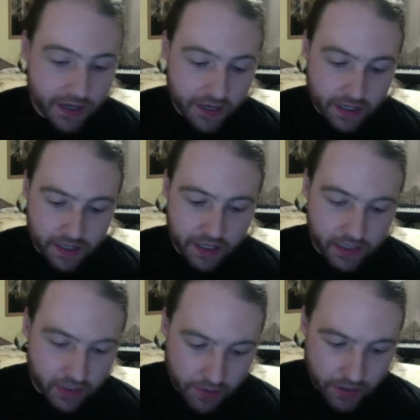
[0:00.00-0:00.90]
He sees
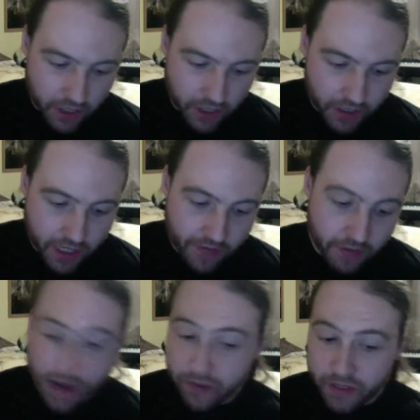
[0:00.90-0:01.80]
Thorin charge out of the
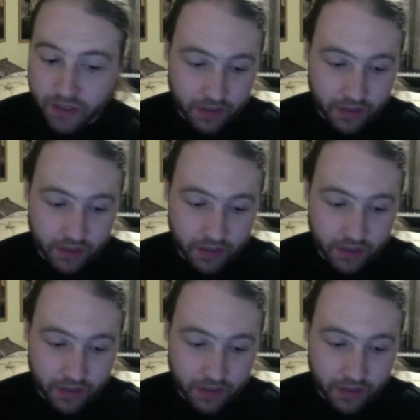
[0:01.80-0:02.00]
mountain.